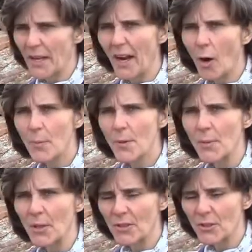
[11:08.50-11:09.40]
want to help
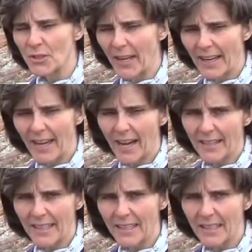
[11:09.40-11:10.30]
people understand how
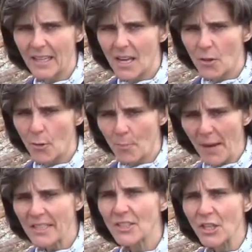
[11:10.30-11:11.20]
to get the
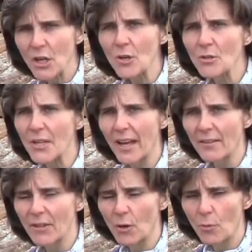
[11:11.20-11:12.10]
best use out
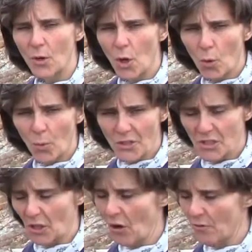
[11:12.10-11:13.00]
of their wood
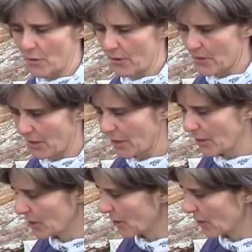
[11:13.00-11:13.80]
stove, whether it's a cook